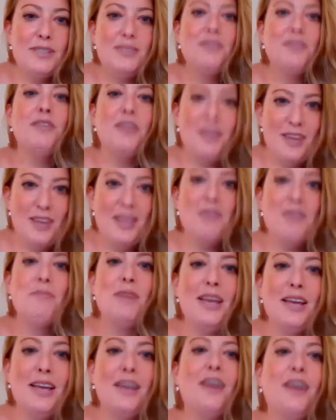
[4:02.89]
you can hear
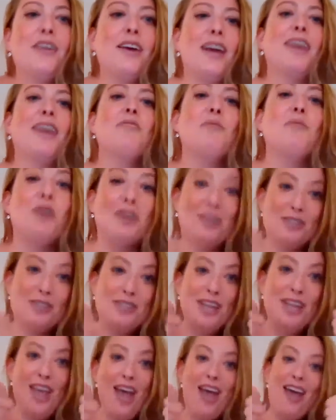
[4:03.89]
me. Okay, it
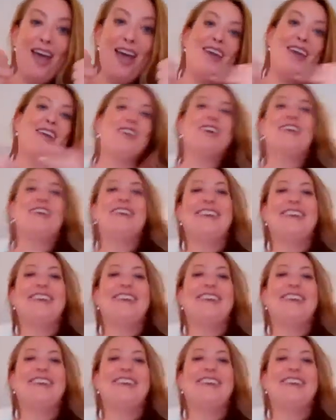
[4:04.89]
worked. Yay.